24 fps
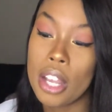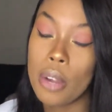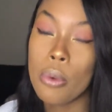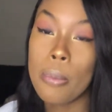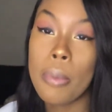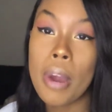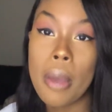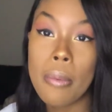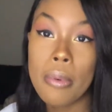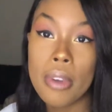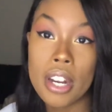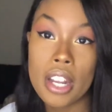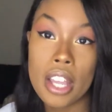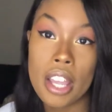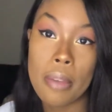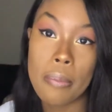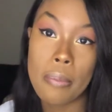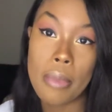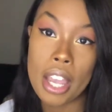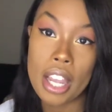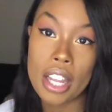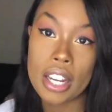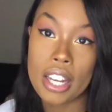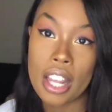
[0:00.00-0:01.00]
we're probably gonna head
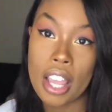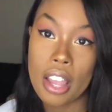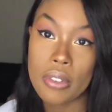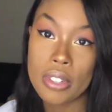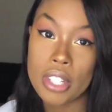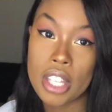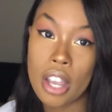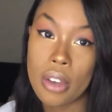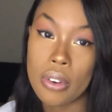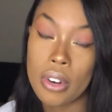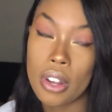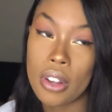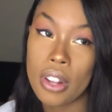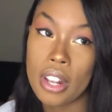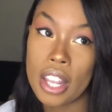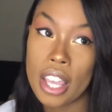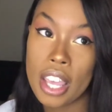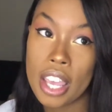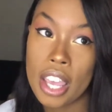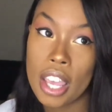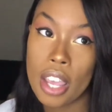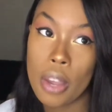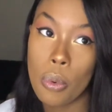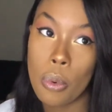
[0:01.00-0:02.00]
back downtown
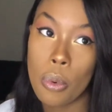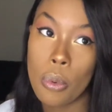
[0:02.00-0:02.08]
LA.